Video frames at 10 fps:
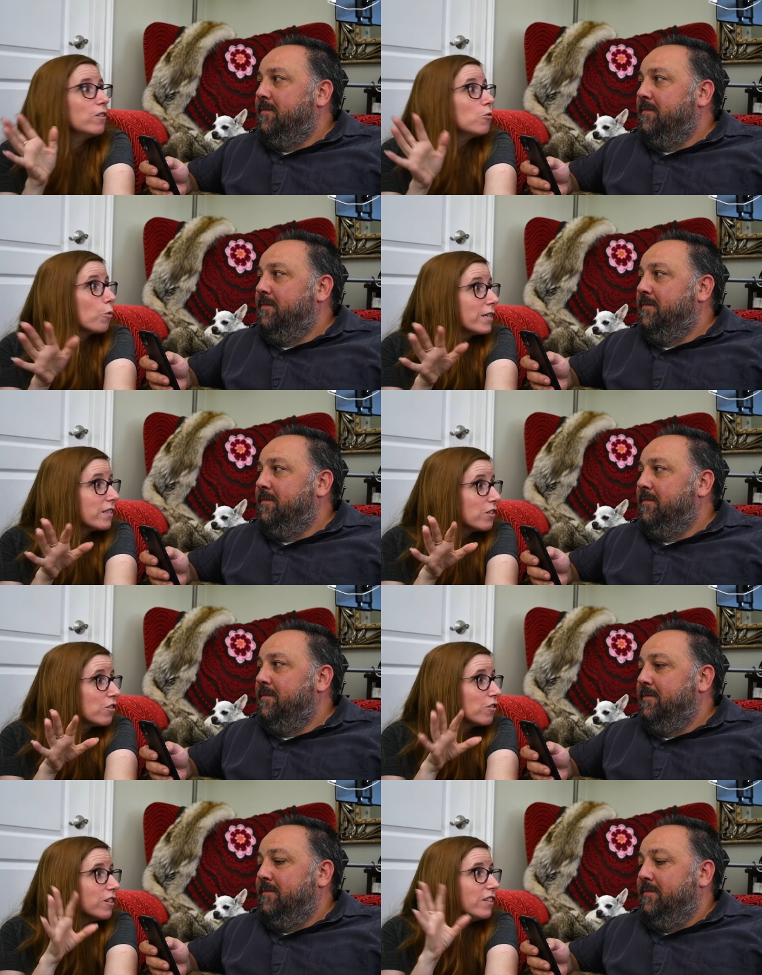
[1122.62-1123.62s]

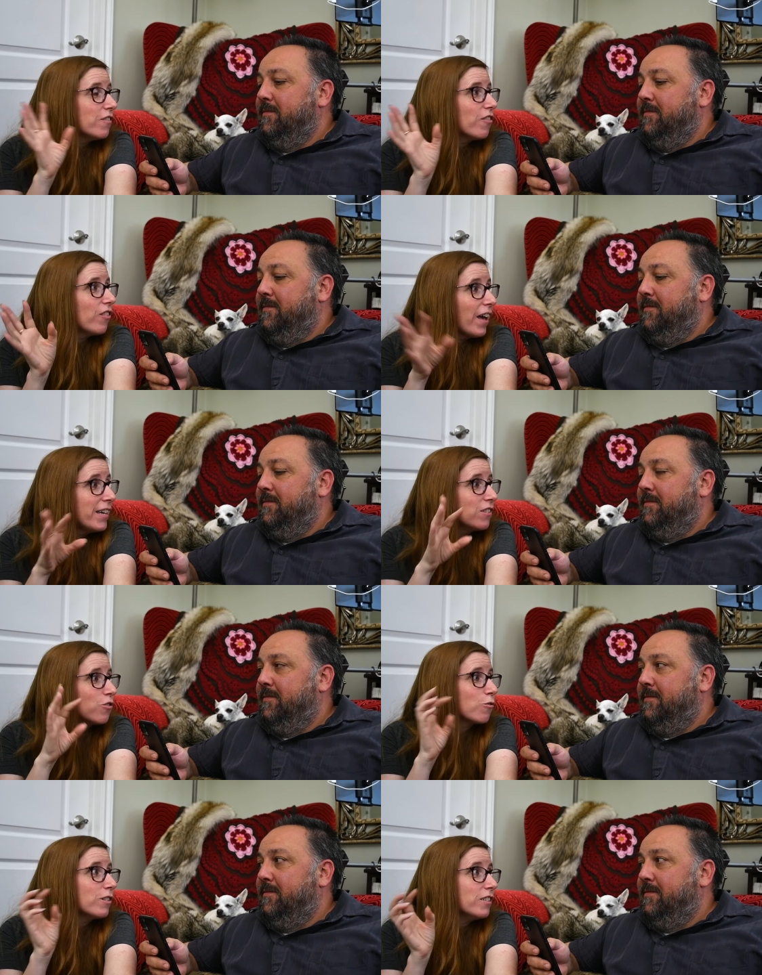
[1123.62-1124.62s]
Speaker 1: noises or
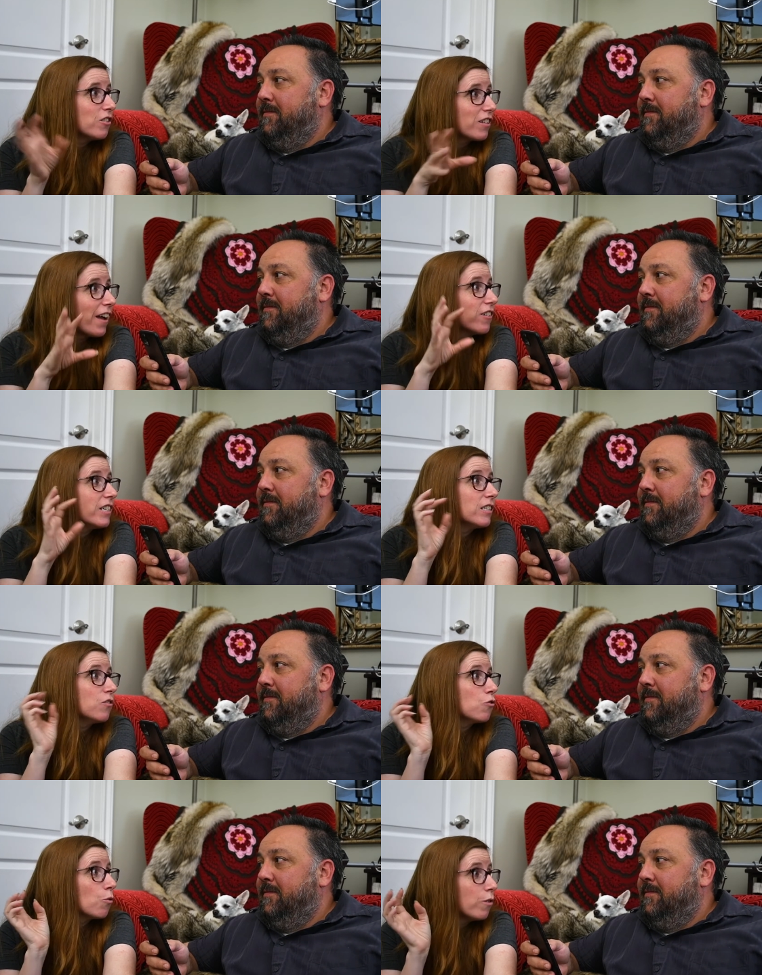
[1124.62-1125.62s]
lights or
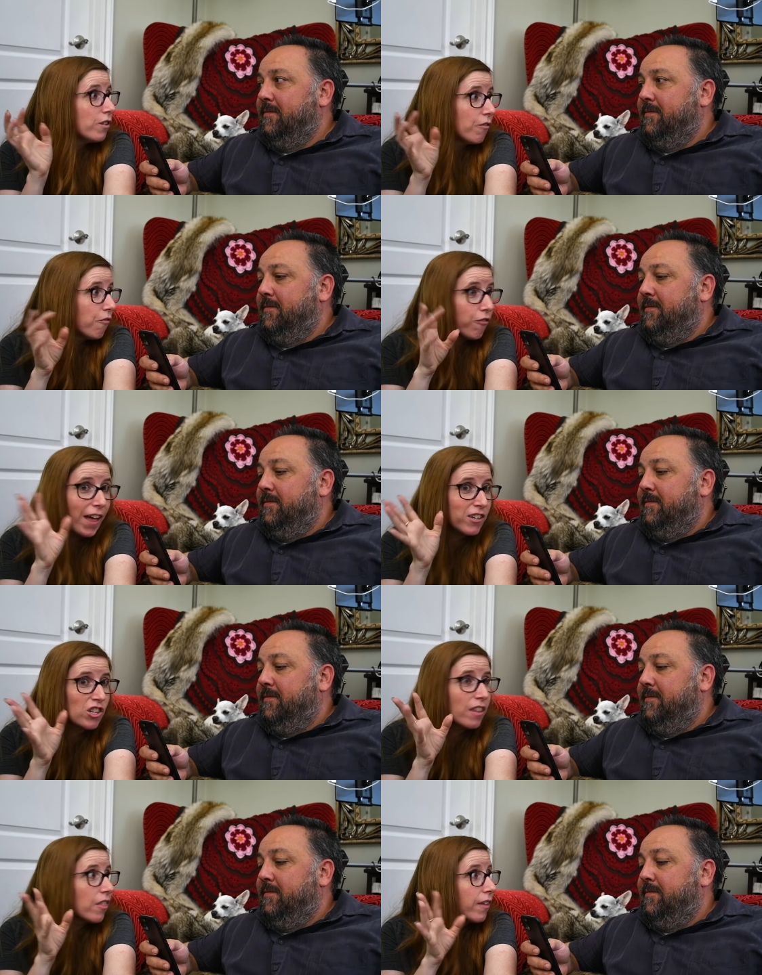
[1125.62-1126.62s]
sirens or
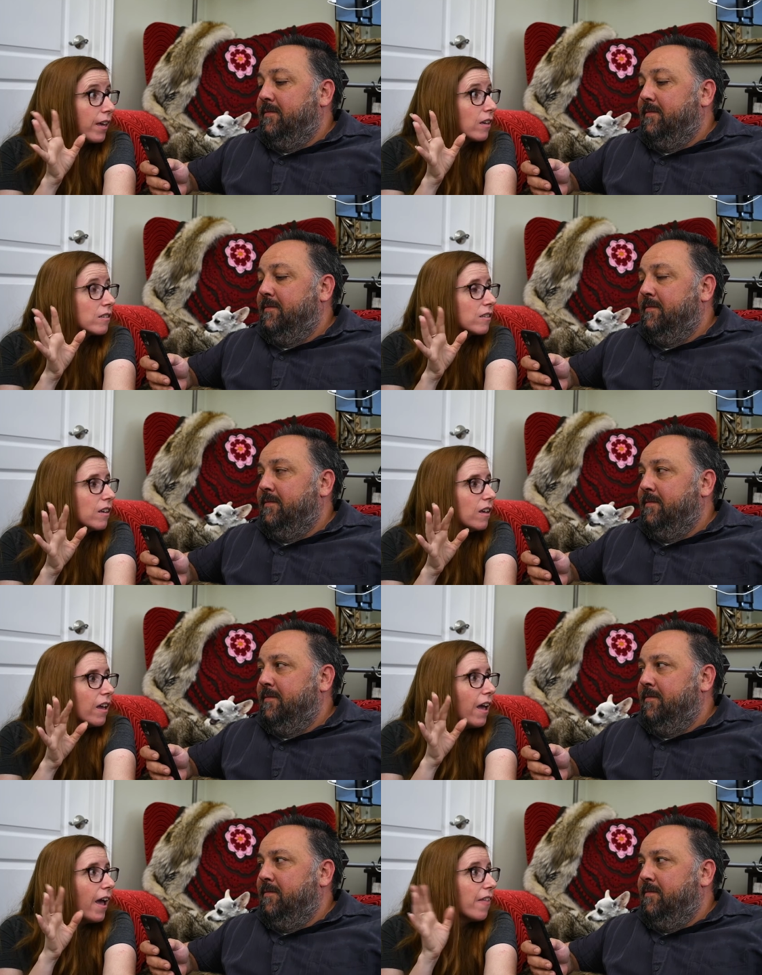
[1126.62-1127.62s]
flashy things,
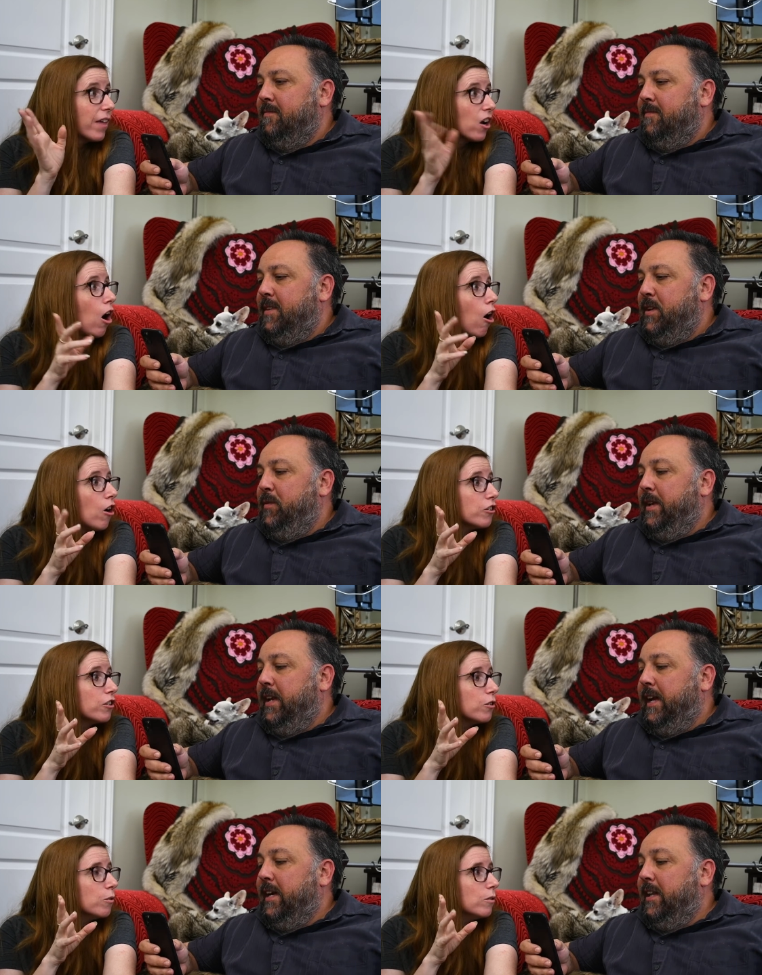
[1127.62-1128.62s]
and then call you.
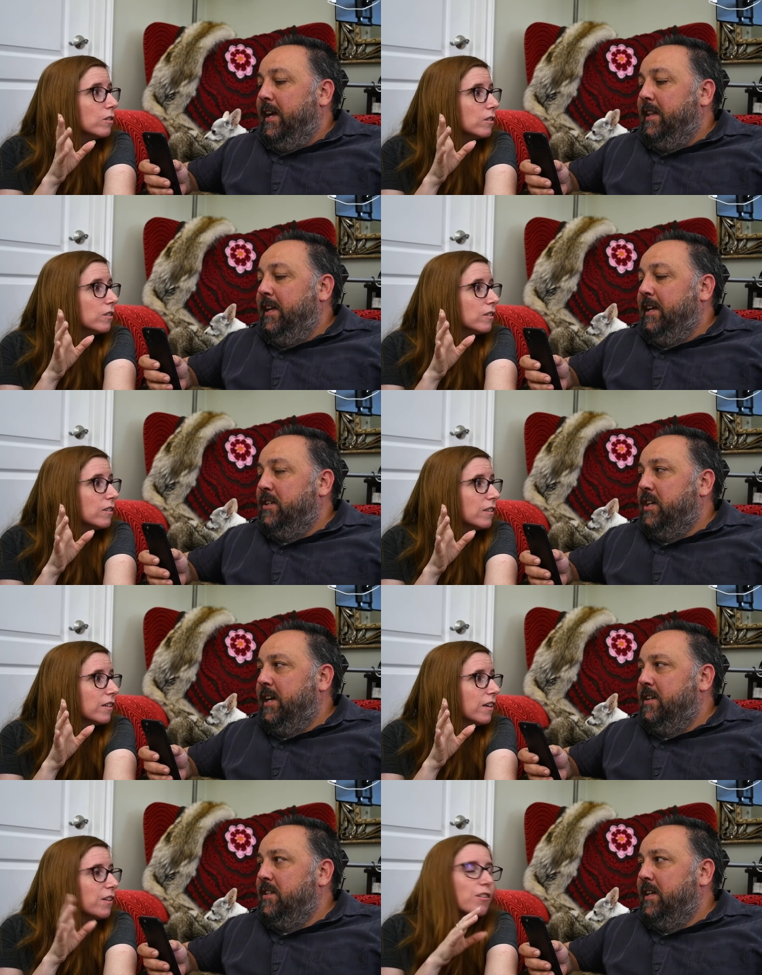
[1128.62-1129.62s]
Mean you. Like a
Speaker 2: light, like a
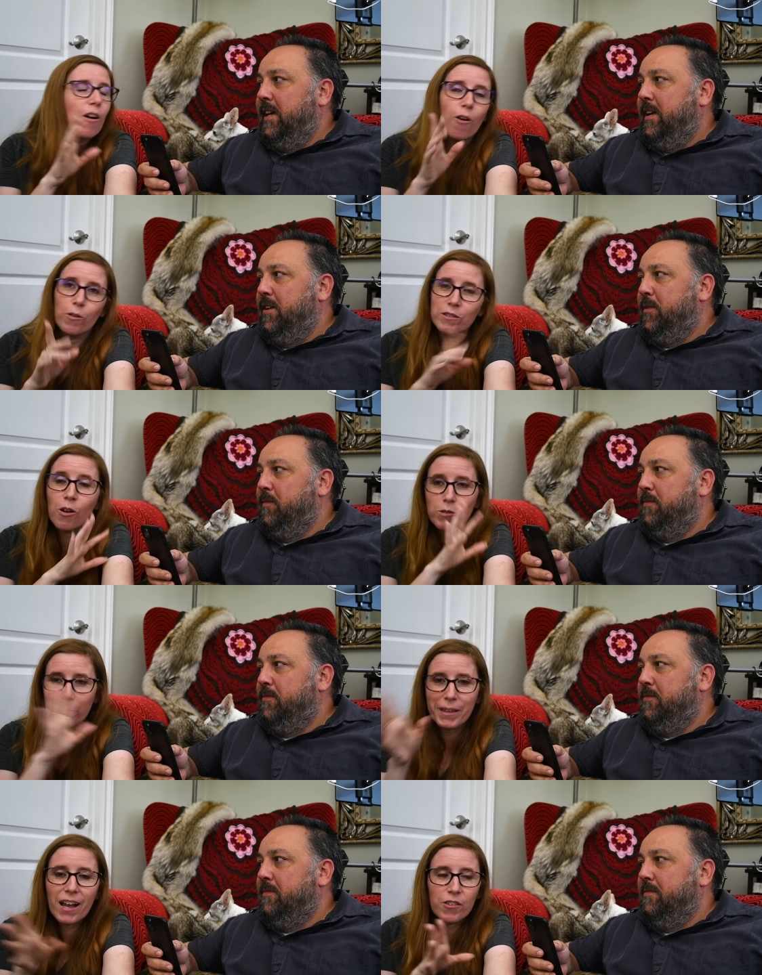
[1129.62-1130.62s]
check engine. No,
Speaker 1: light? no,
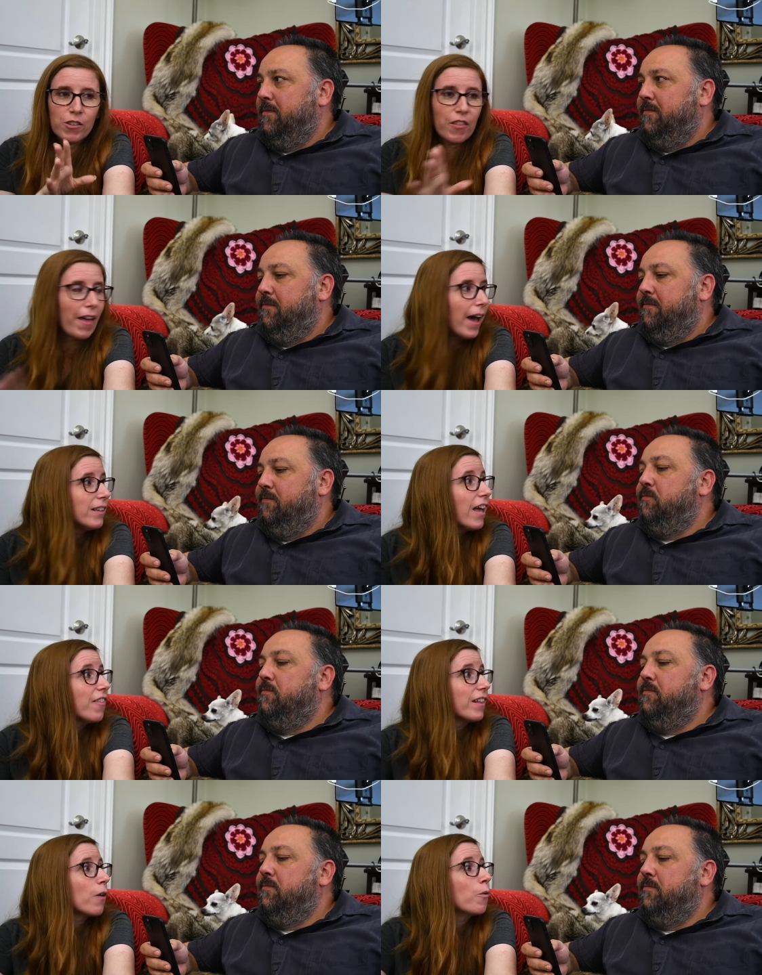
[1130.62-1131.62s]
something other than that. Mm. And
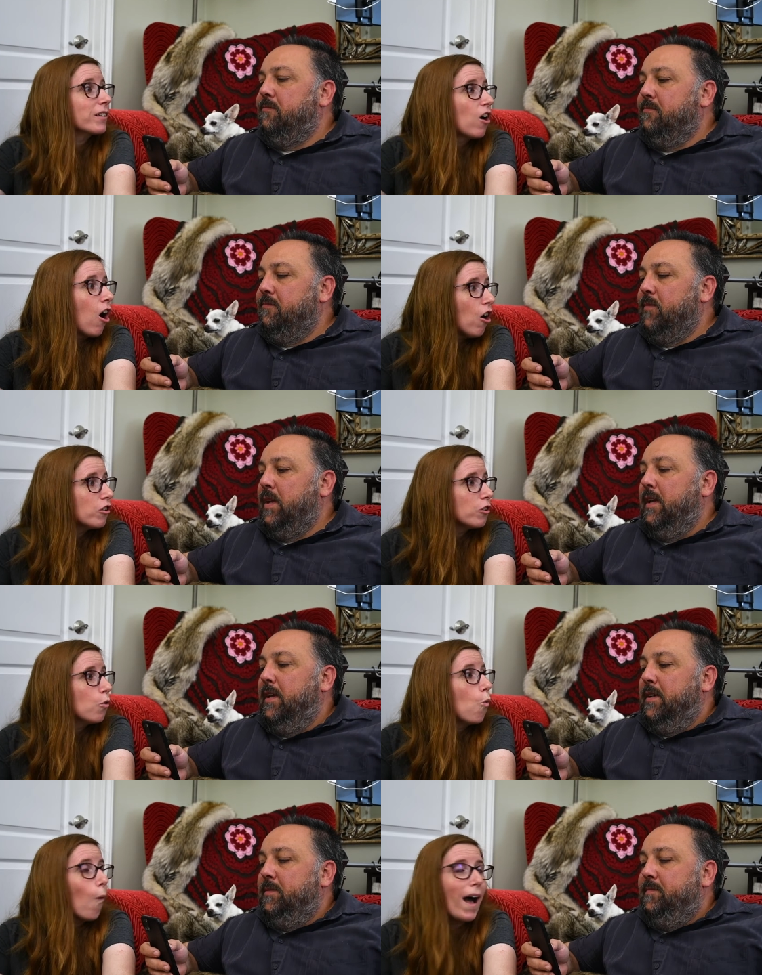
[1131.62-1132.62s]
mm-hmm. then I would call
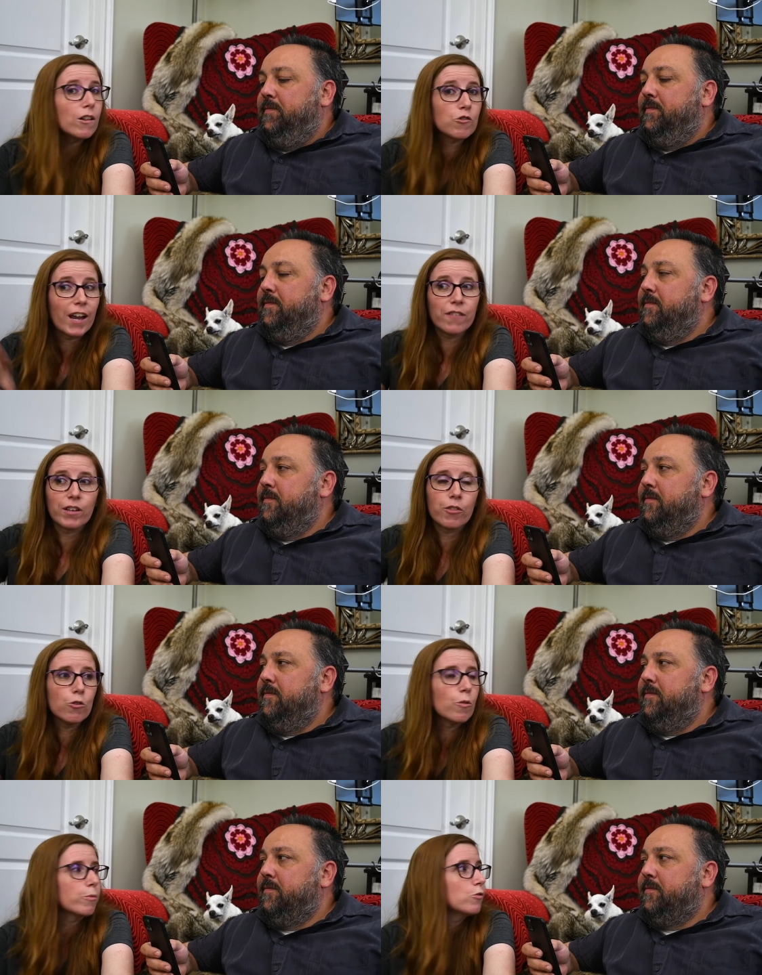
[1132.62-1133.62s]
you while mm-hmm. driving
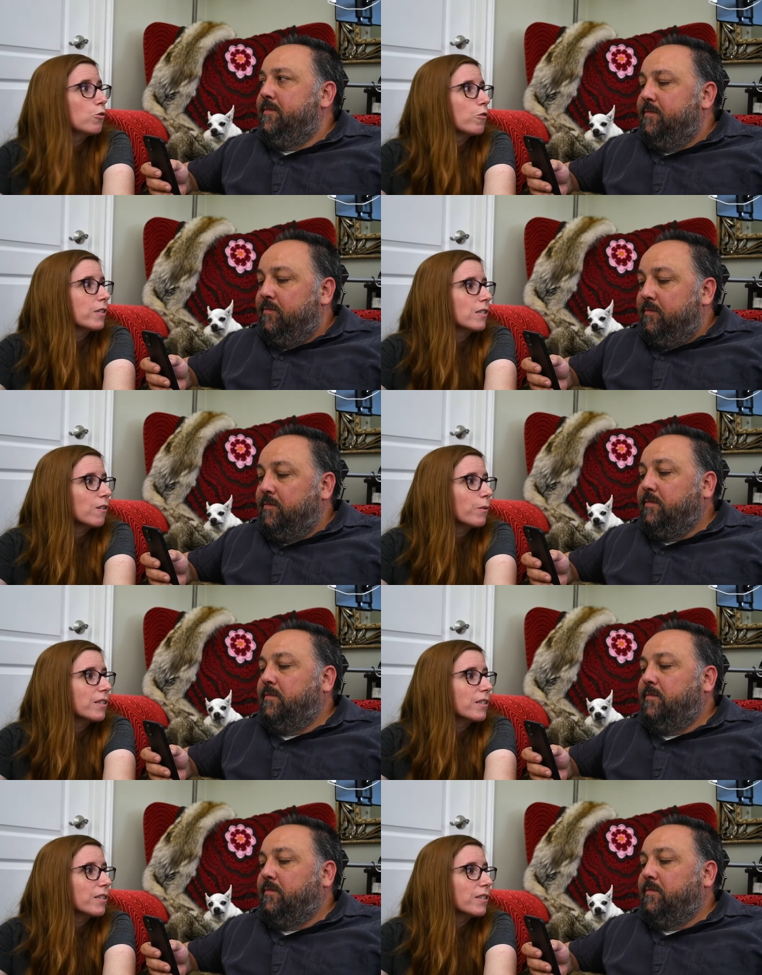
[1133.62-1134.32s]
through the Bluetooth system and